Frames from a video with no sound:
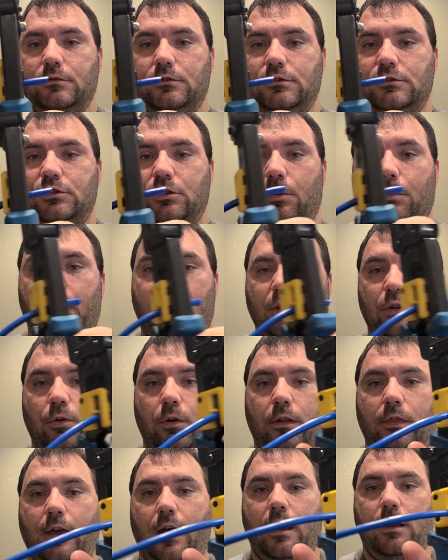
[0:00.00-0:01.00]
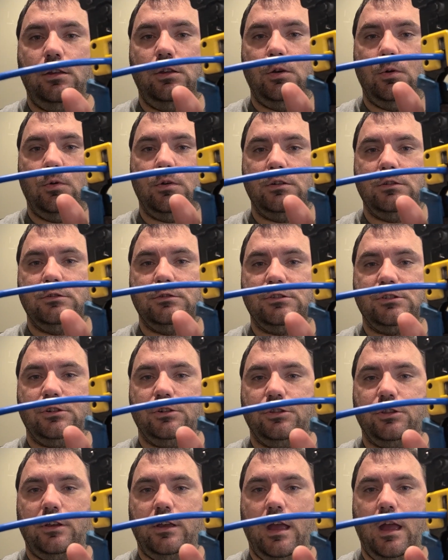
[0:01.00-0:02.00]
So by doing that, you
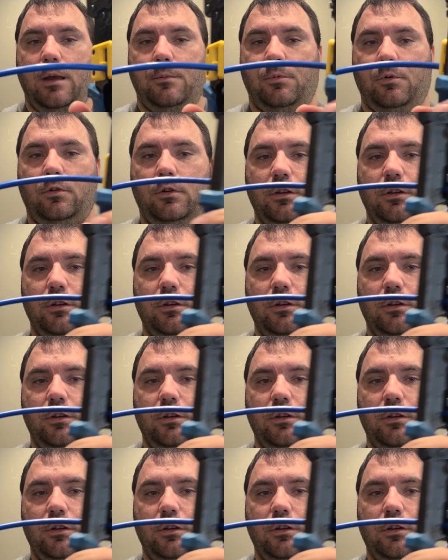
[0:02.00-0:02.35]
insert the cable